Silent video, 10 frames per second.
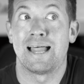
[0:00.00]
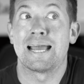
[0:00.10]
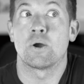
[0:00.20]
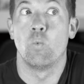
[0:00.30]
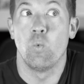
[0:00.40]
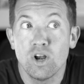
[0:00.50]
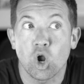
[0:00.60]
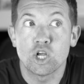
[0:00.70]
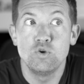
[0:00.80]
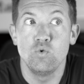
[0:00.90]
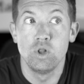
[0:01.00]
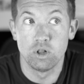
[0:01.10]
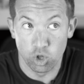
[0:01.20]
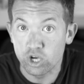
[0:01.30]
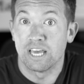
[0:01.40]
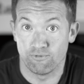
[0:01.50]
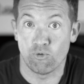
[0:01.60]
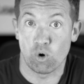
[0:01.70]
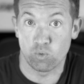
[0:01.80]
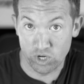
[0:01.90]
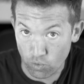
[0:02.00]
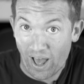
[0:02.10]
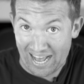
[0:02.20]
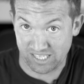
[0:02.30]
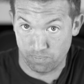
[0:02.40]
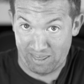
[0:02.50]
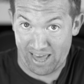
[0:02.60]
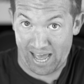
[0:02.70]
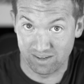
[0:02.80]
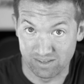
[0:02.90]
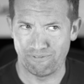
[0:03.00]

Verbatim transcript: Like, what are you looking for when you ask me that?